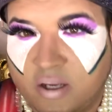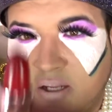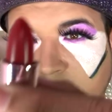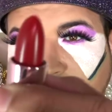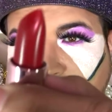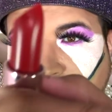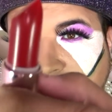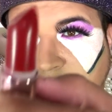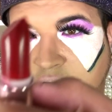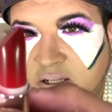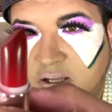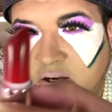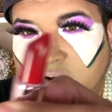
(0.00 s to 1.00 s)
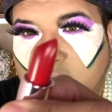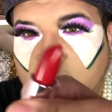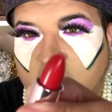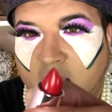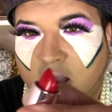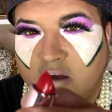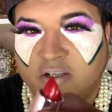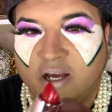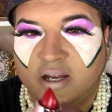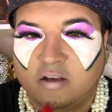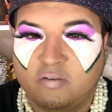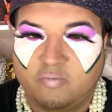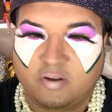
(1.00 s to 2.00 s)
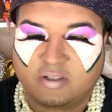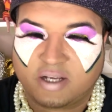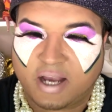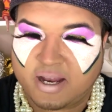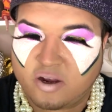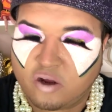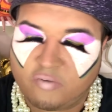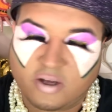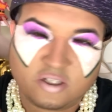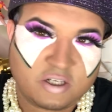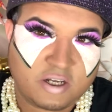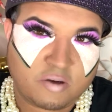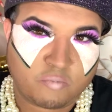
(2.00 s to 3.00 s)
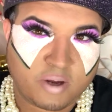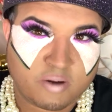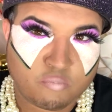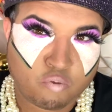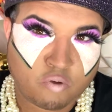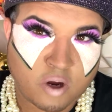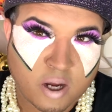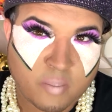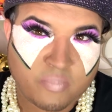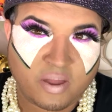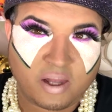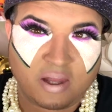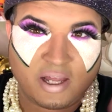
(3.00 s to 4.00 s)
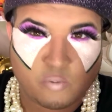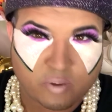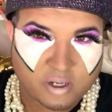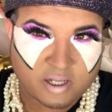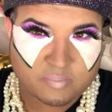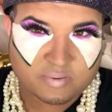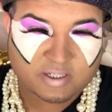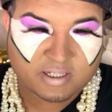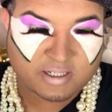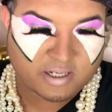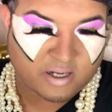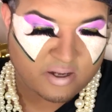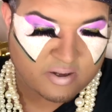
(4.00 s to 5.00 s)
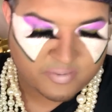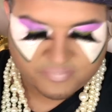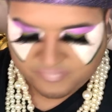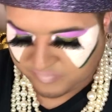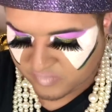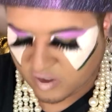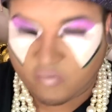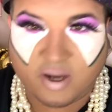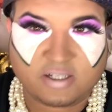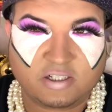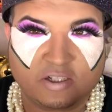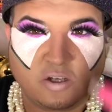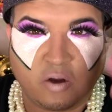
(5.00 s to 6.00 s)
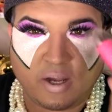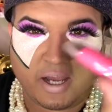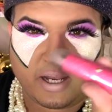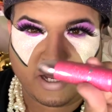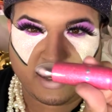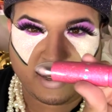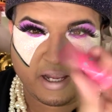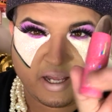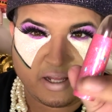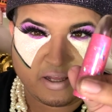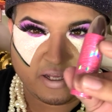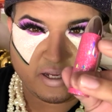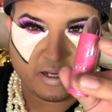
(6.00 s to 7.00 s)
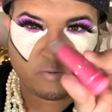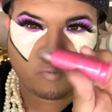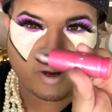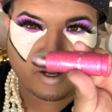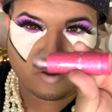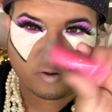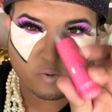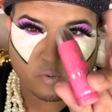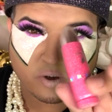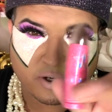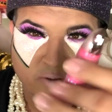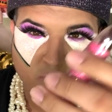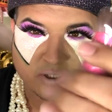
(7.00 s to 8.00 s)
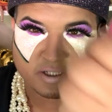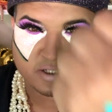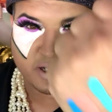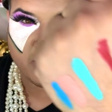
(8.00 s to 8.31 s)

This is what it looks like there. I was kind of confused. Like I didn't know if I should get red rum, the liquid lipstick, or I should just go ahead and get the regular one, which is